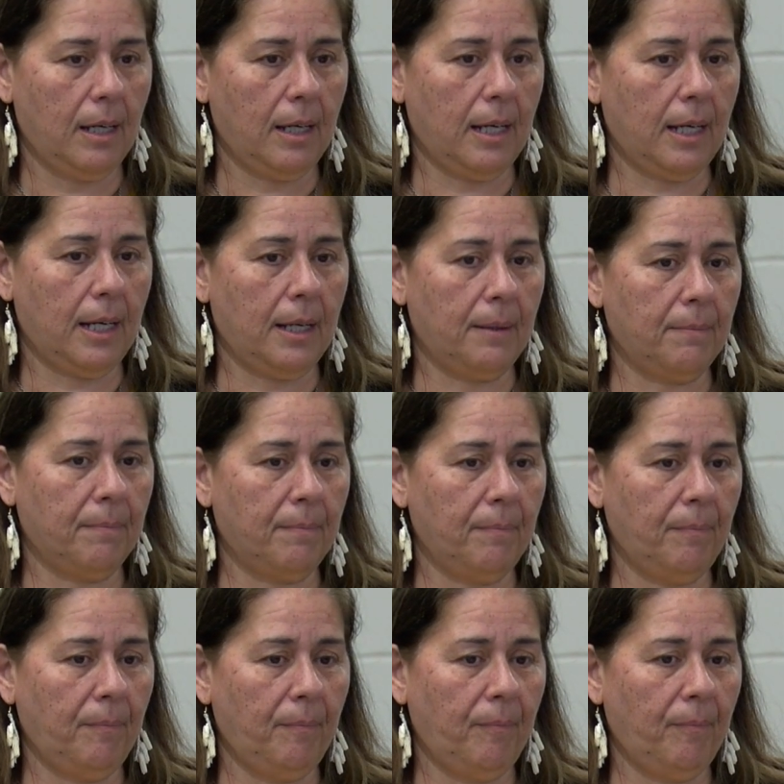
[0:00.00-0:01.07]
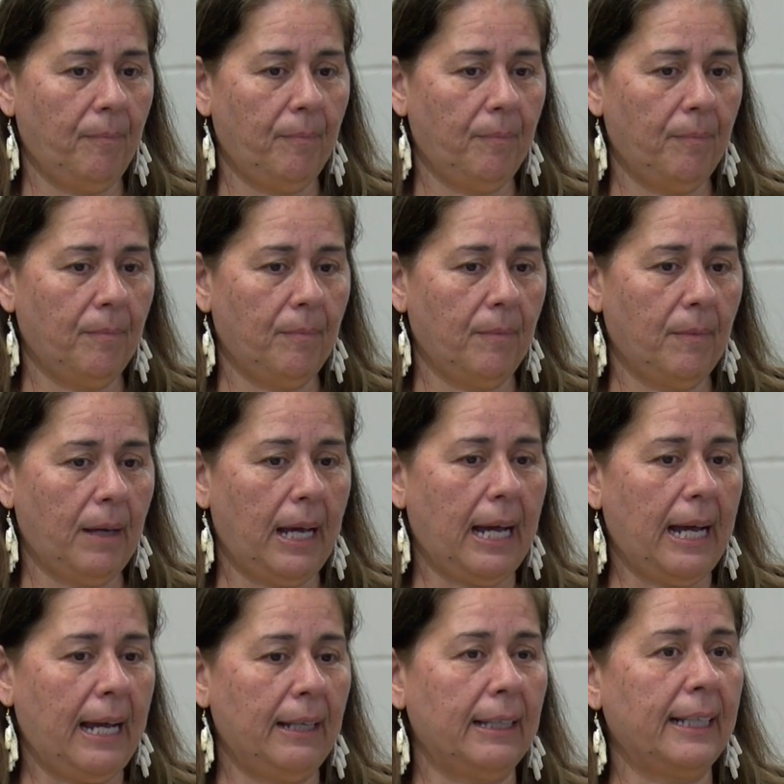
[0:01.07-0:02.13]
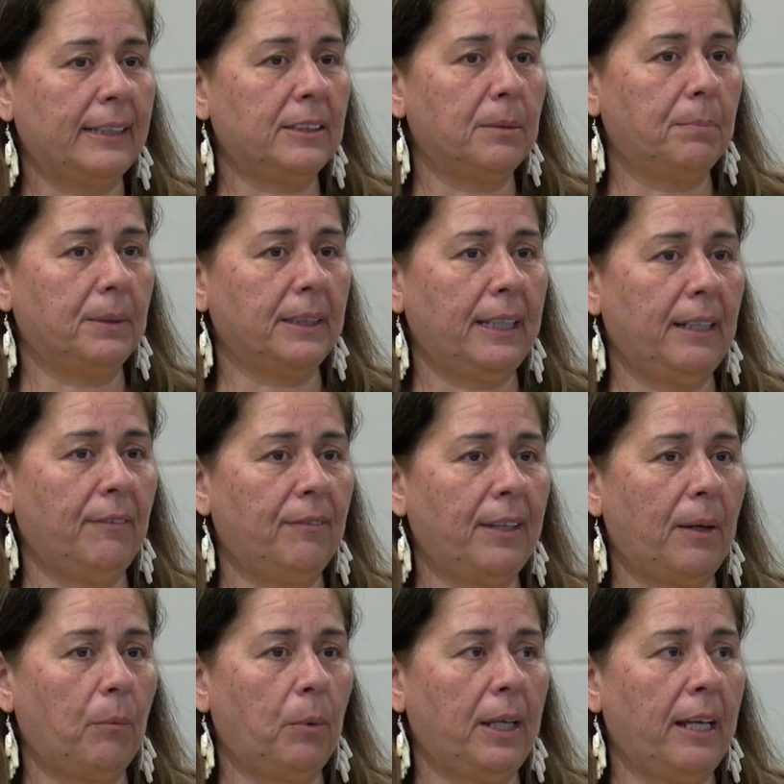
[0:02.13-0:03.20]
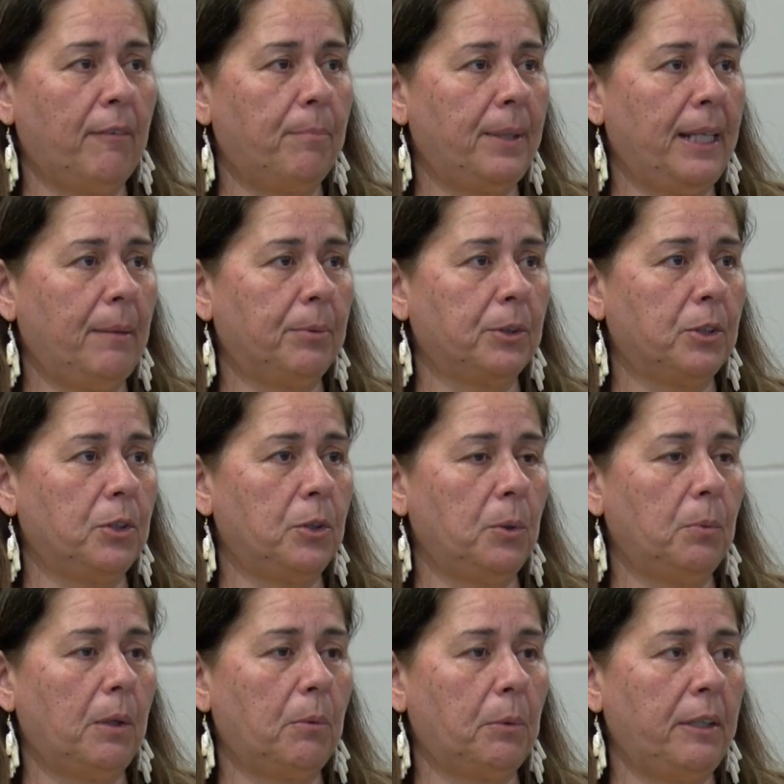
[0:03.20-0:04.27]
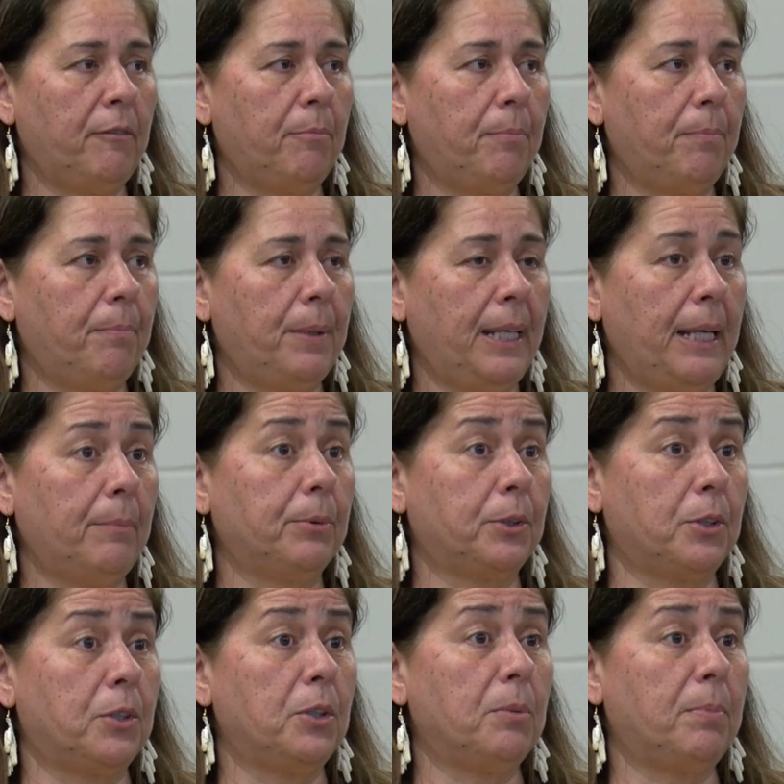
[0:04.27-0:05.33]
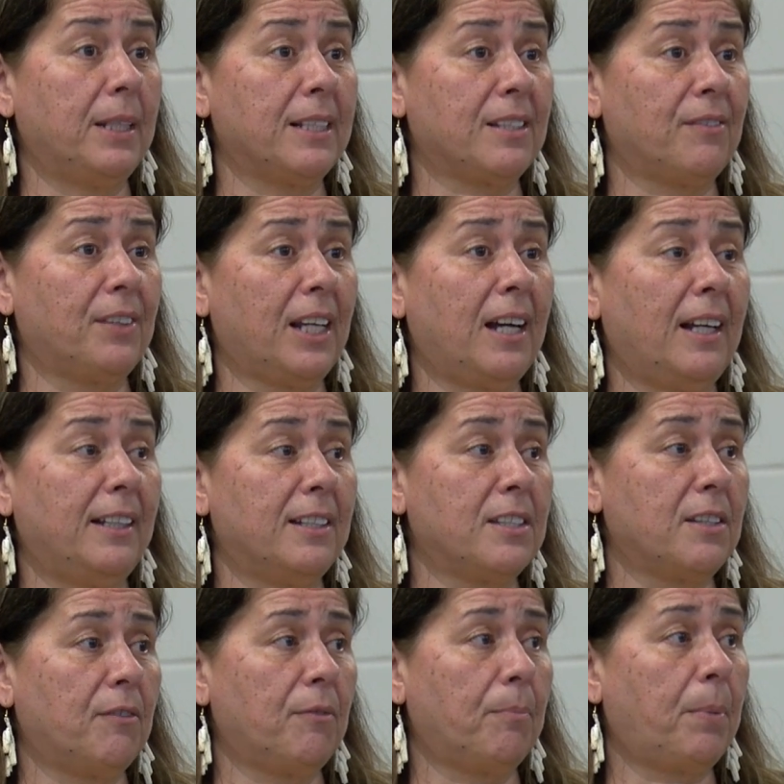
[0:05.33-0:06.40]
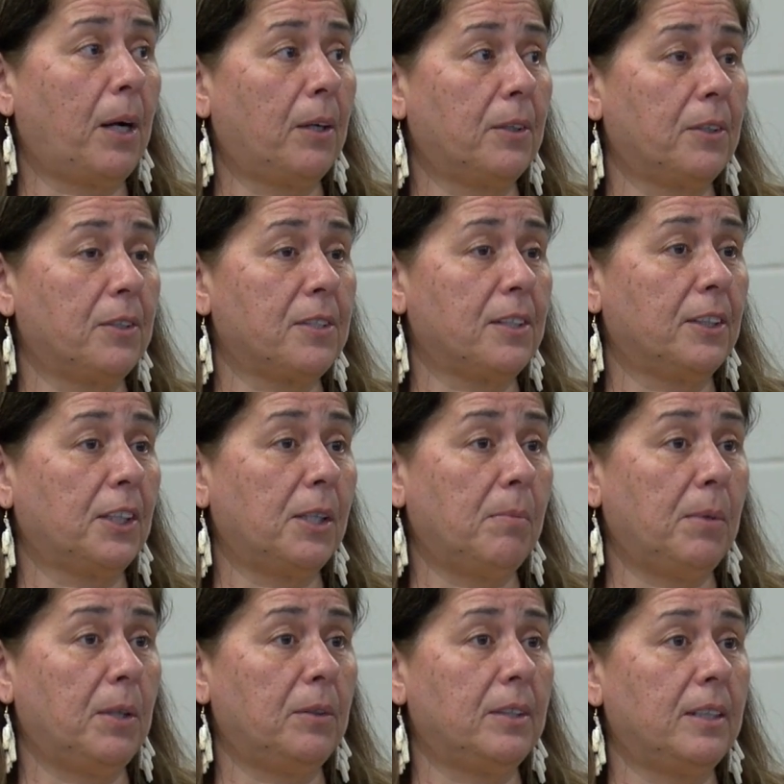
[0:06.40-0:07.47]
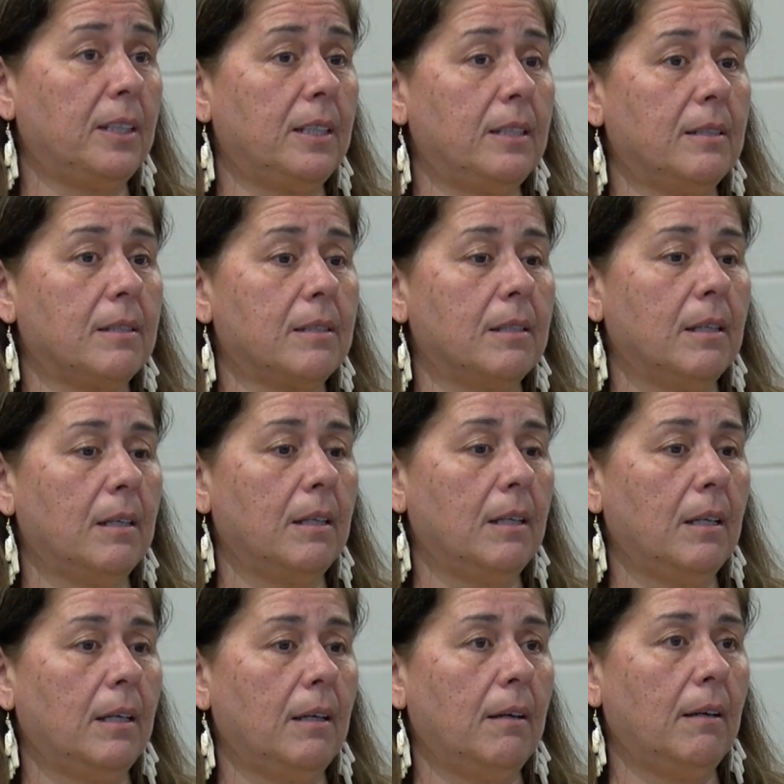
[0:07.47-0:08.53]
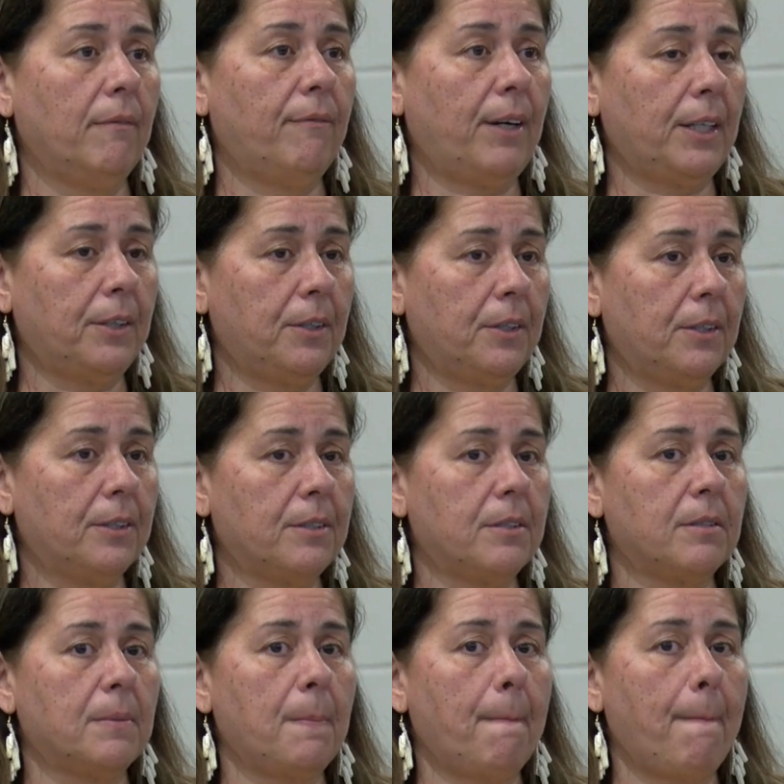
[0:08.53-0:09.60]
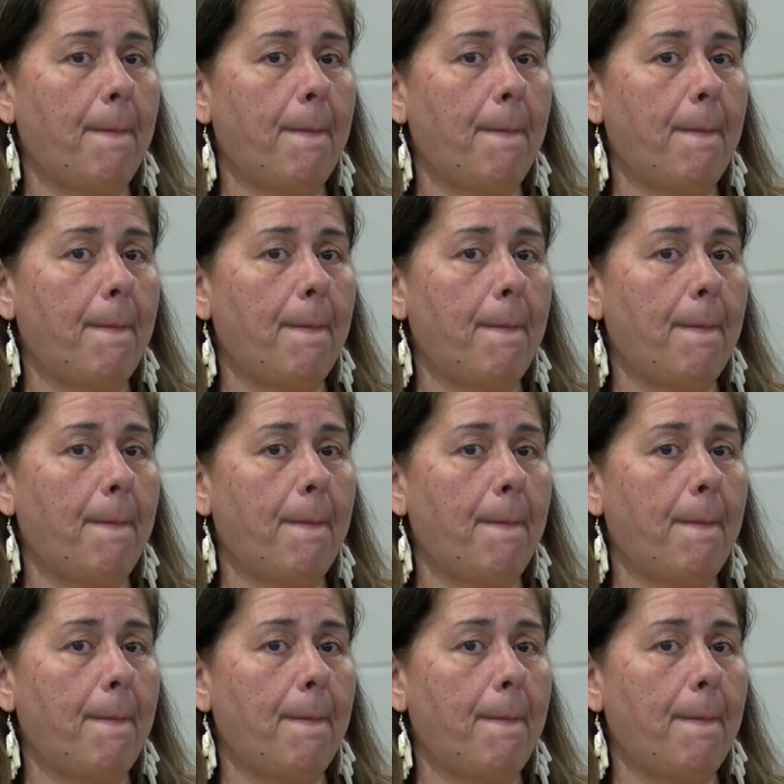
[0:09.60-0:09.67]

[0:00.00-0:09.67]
I like to believe that we have been able to do what we've been able to do because of the kindness of partners in the communities, funders,